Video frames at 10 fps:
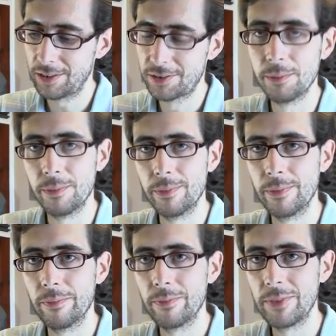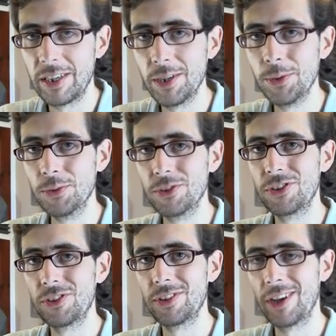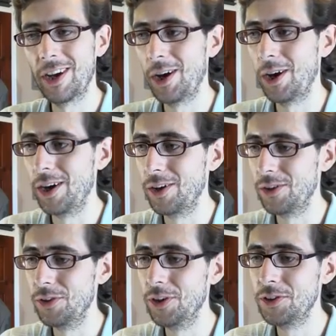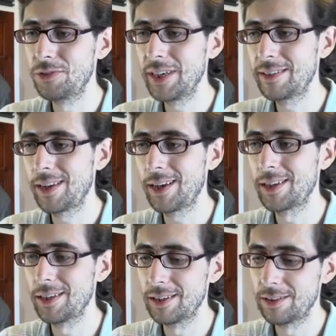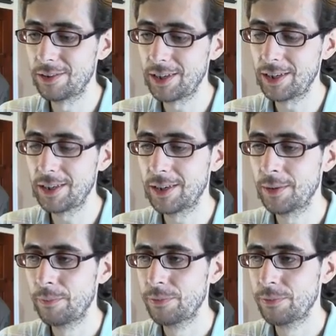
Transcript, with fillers: some news uh, that has really taken the